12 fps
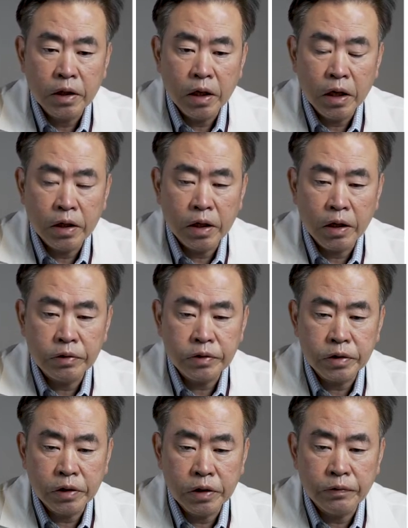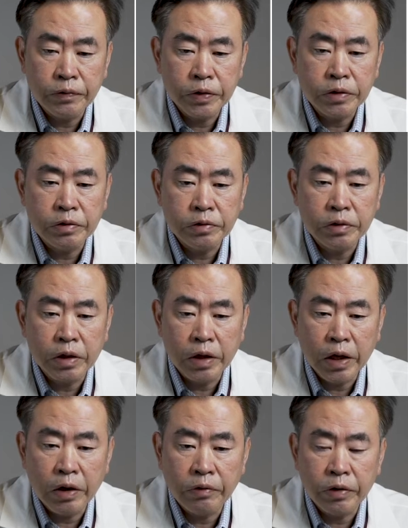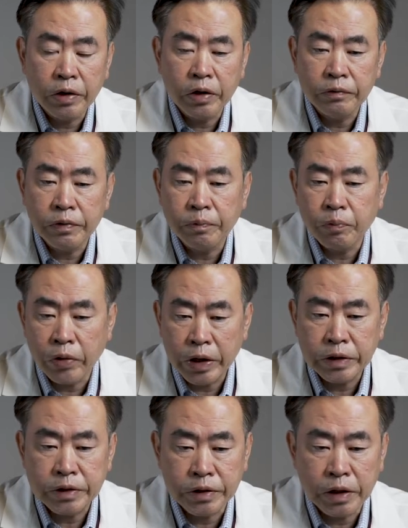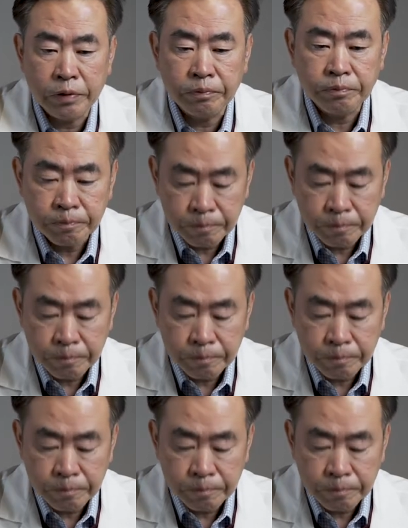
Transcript: allows delivery to the area of the brainstem.